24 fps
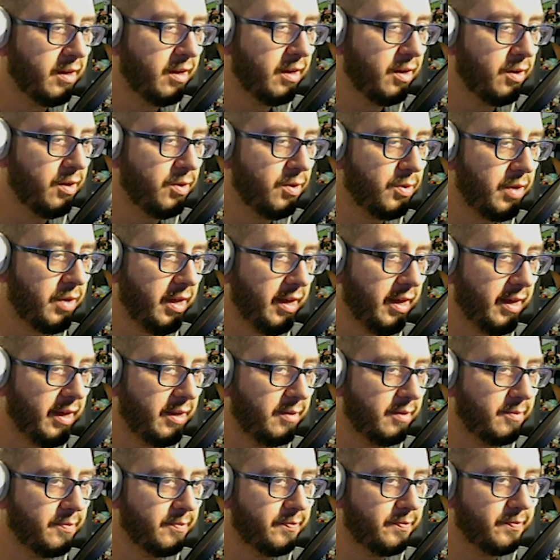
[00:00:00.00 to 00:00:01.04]
Okay,
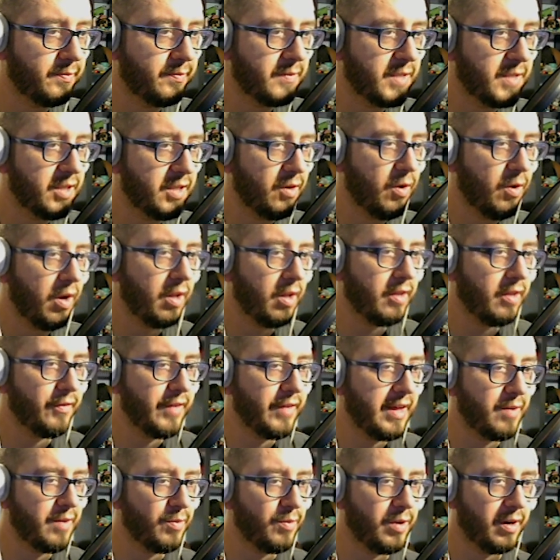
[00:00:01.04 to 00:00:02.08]
so all of
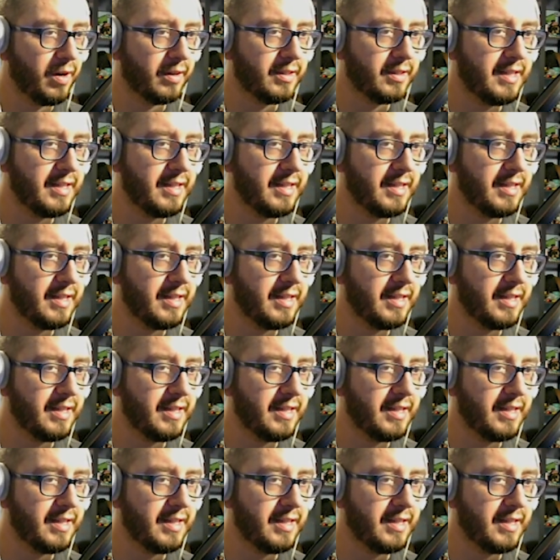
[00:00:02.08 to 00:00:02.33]
that works.